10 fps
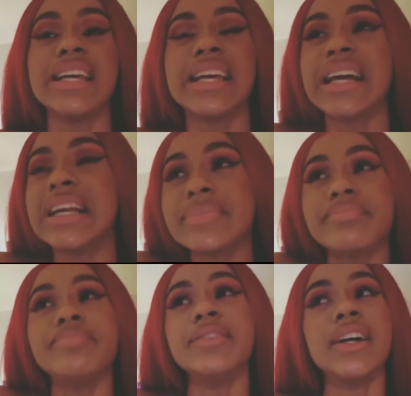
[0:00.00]
You
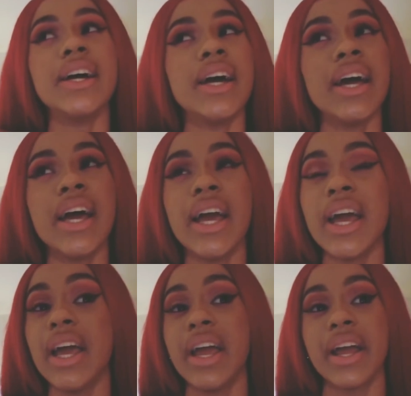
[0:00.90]
pretty, pretty
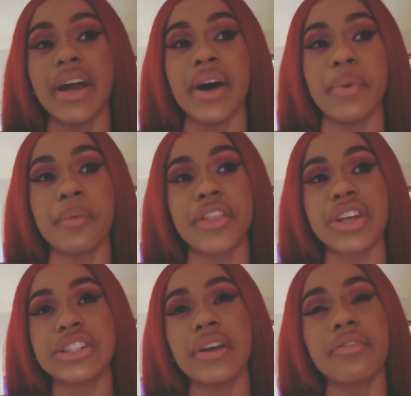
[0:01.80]
heifer.
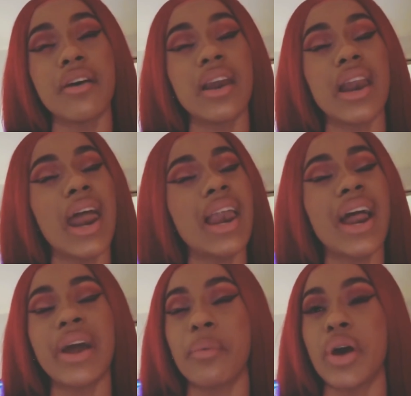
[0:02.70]
You're lying.
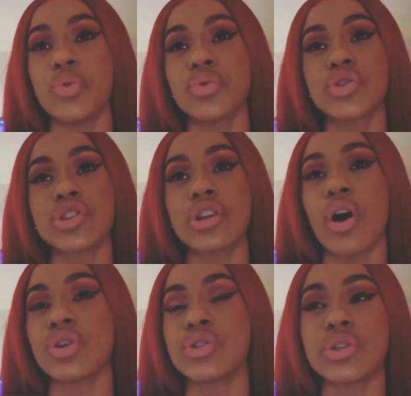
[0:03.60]
Because if you
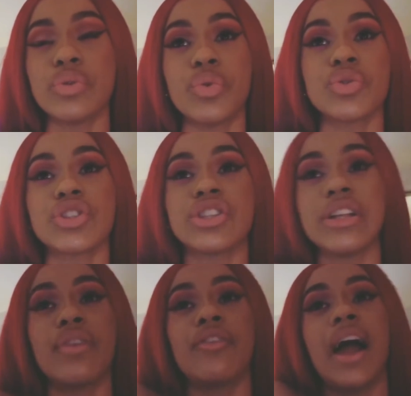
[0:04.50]
did break up,
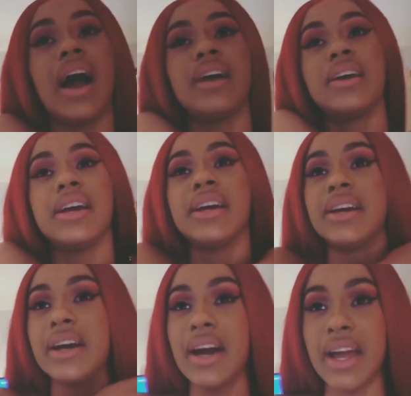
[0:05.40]
I would be up in
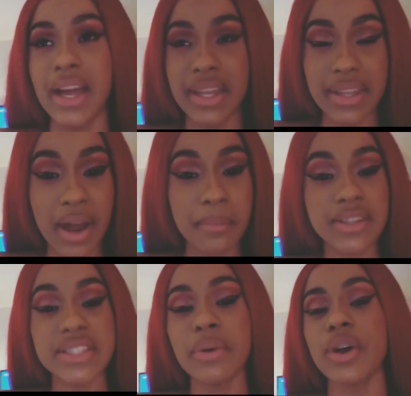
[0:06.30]
your D Ms
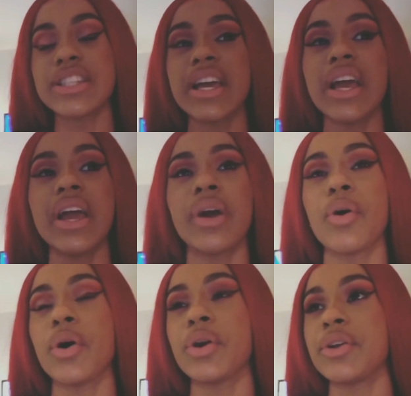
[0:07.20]
right now offering you
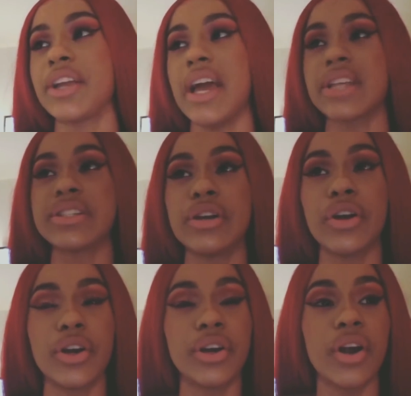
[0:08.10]
this mean
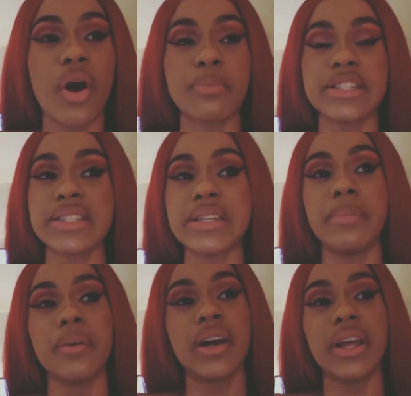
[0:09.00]
three and a
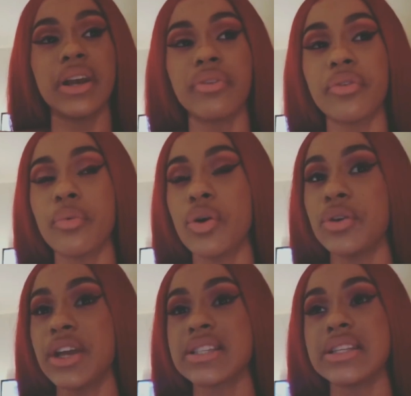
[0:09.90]
half inches
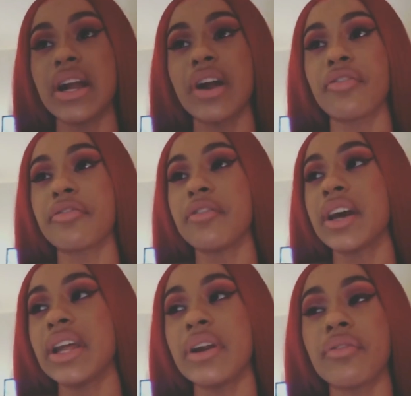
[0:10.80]
so I could beat them
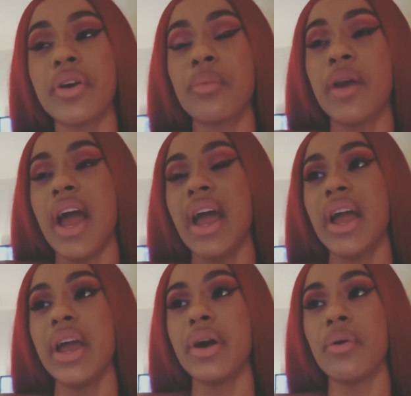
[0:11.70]
cheeks till you
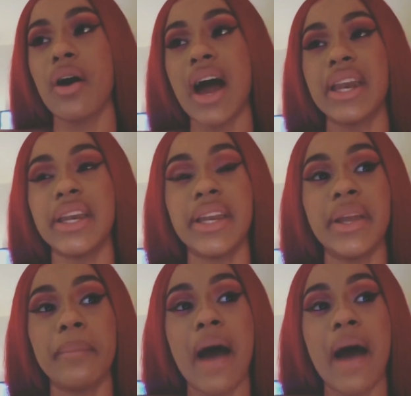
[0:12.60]
look Asian.